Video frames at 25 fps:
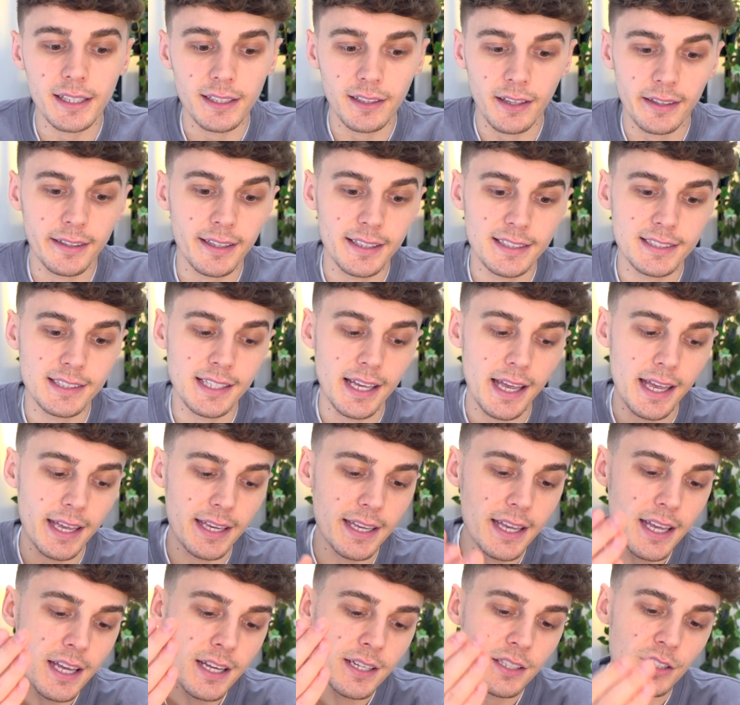like I
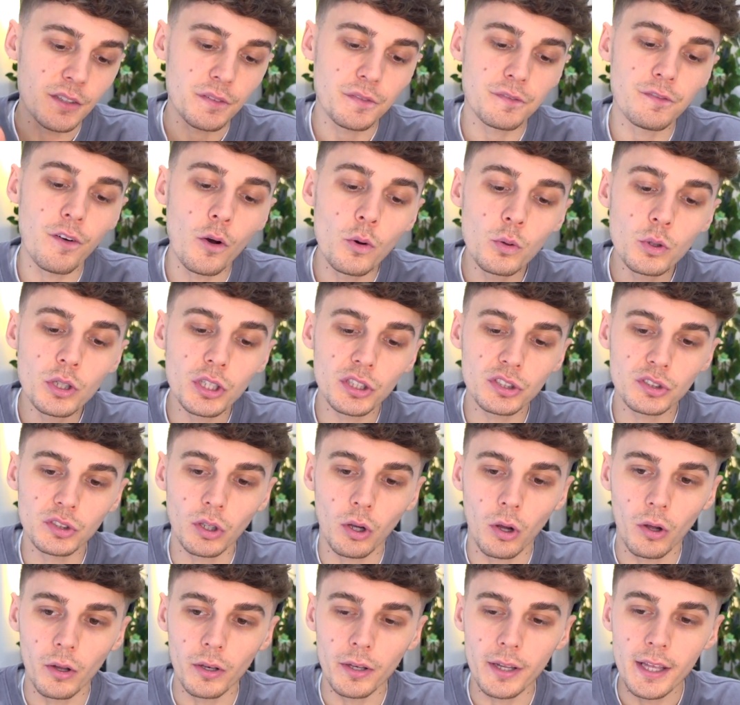say, to focus
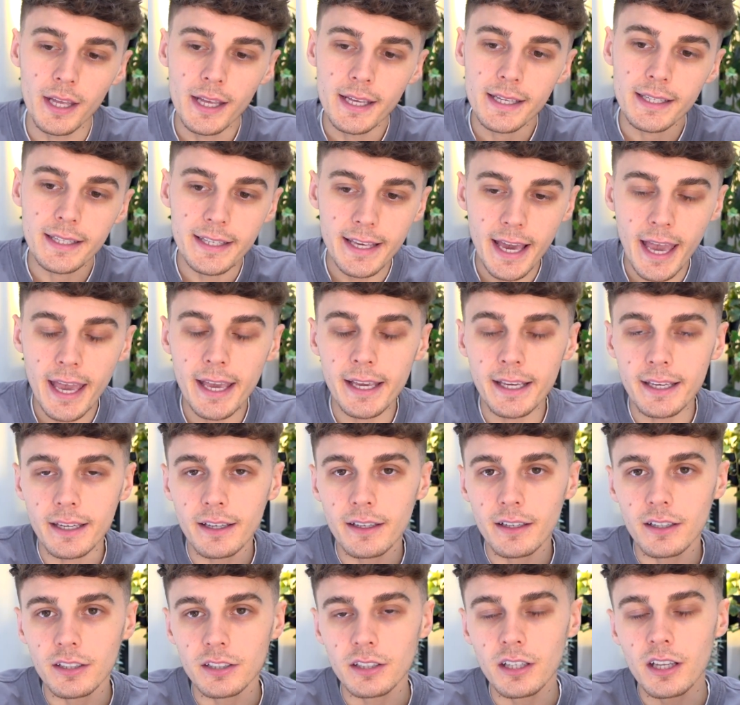on
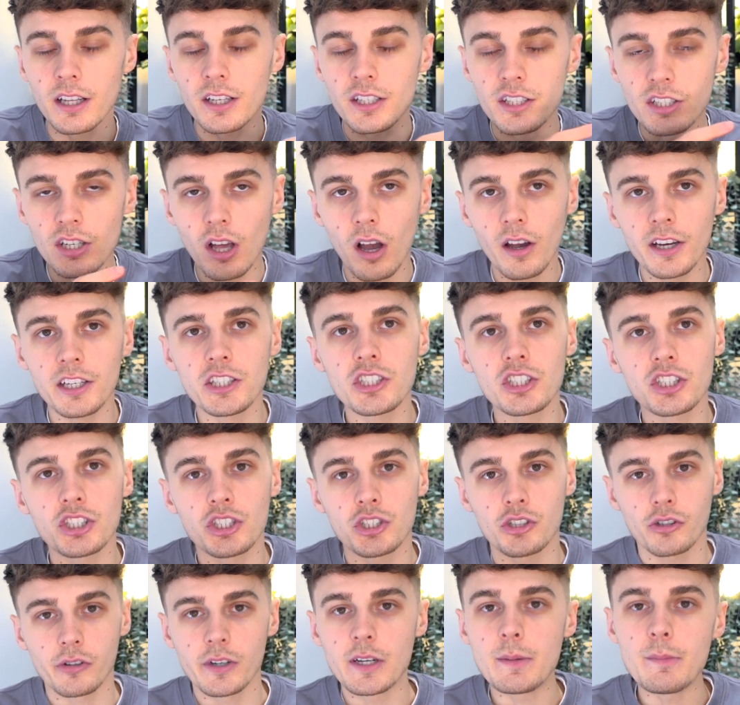getting a nice
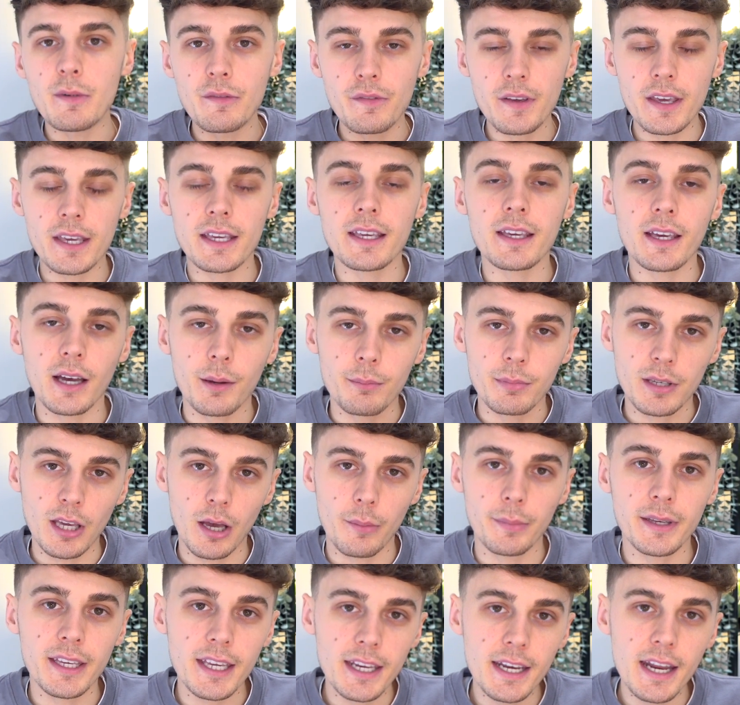stream of income
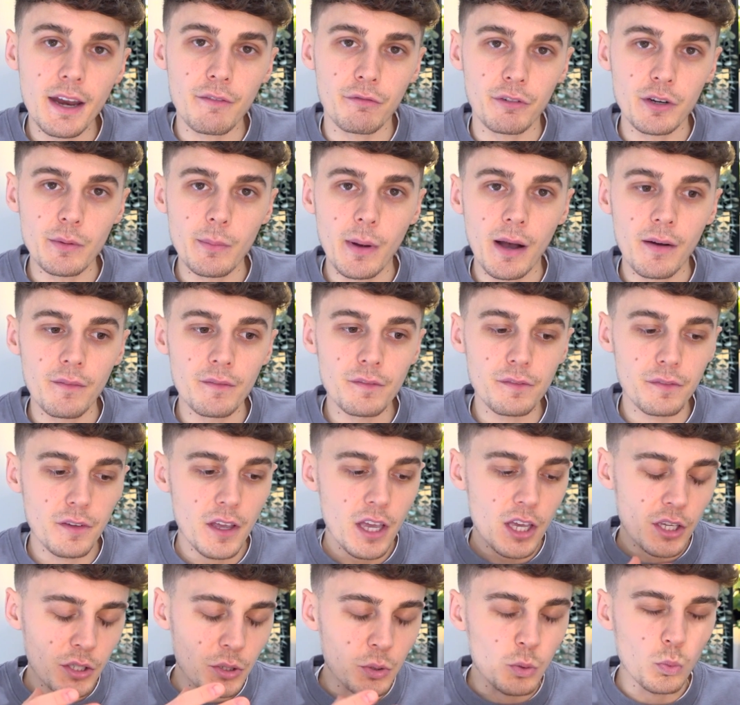coming in every month,
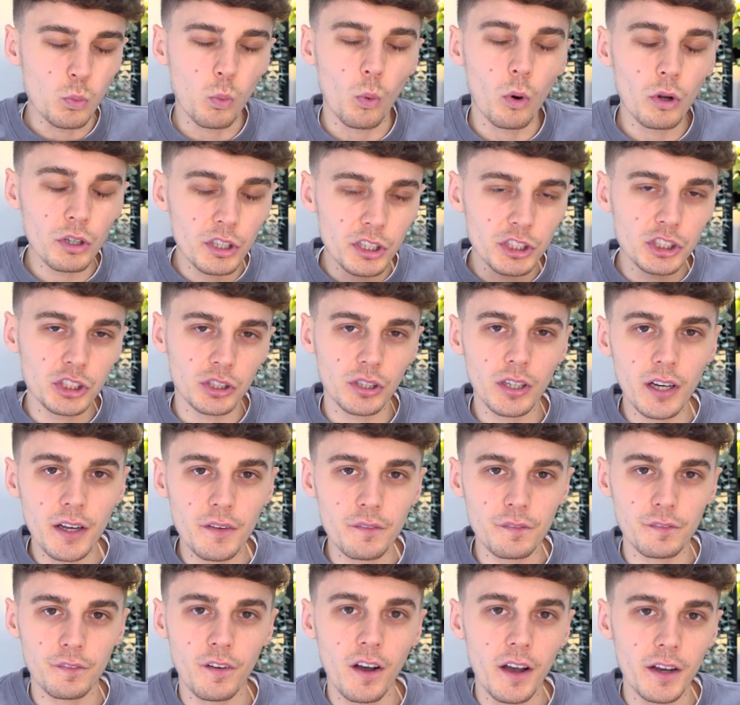you want to try
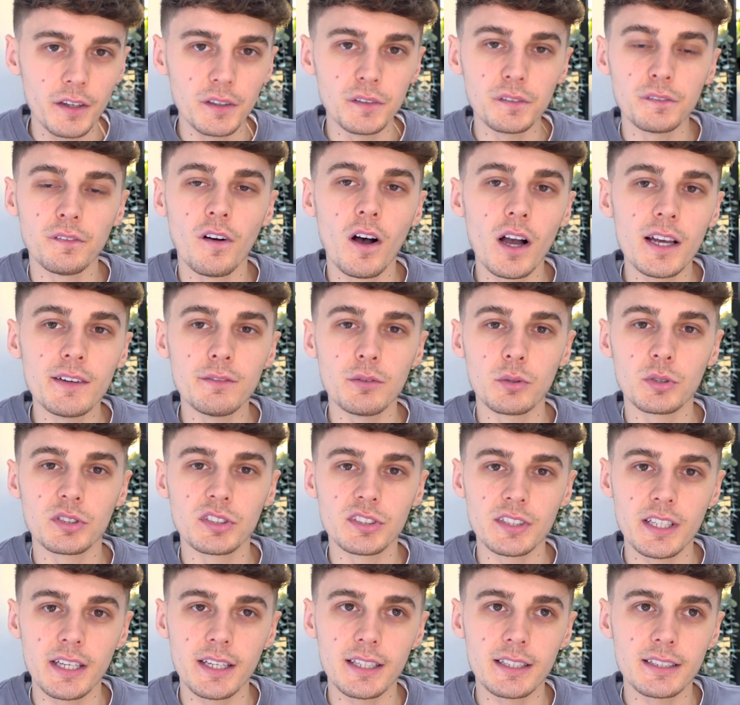and find 5 or
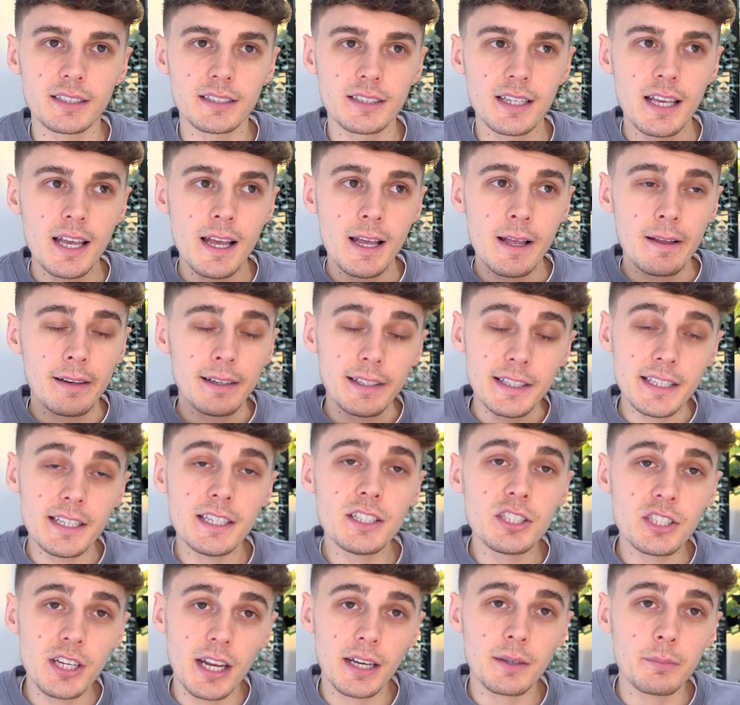6
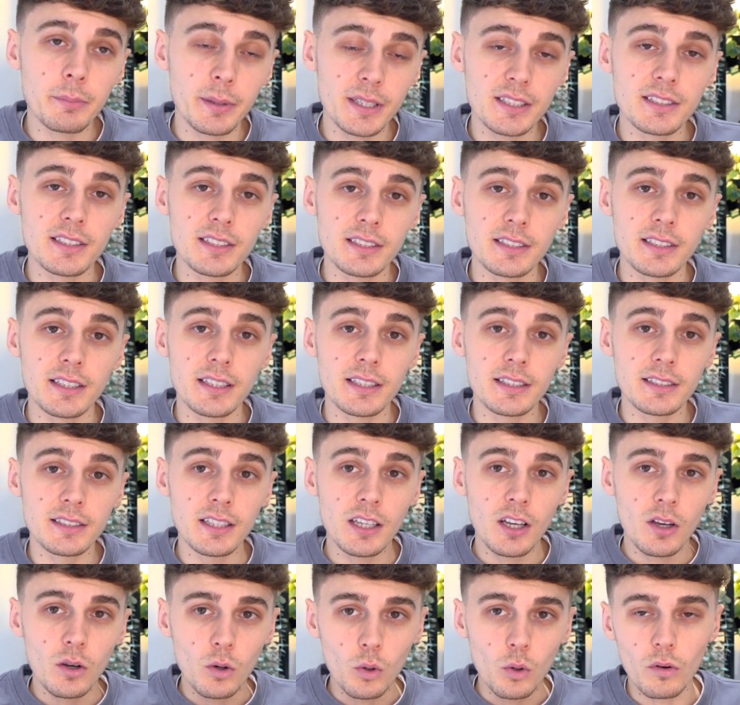lead gen businesses,